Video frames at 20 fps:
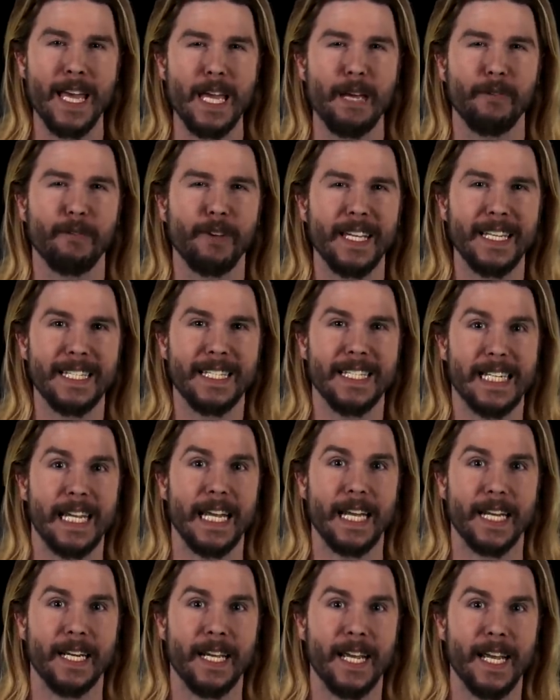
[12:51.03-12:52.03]
if he
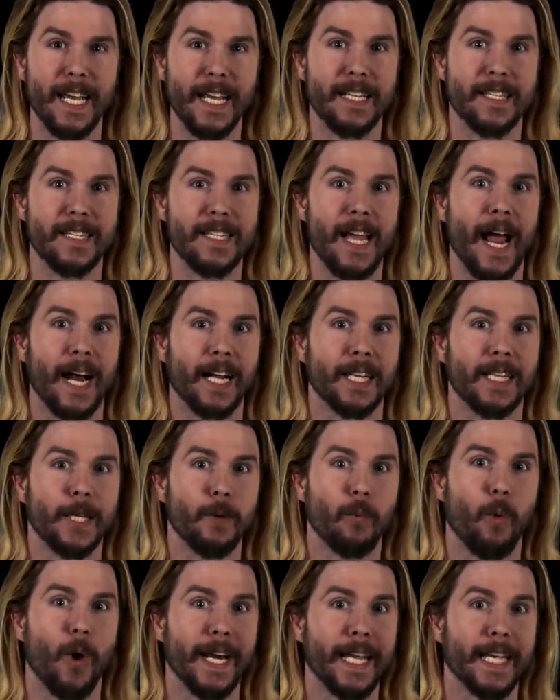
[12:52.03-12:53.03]
did exactly
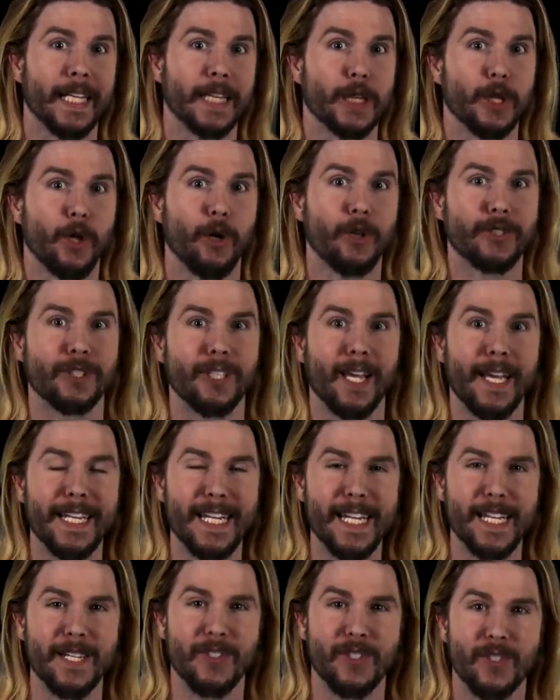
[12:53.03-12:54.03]
what it looks like
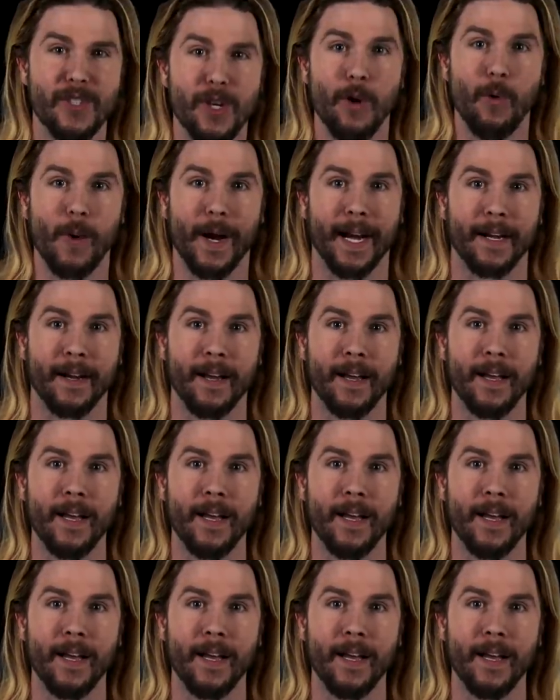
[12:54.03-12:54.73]
he's doing,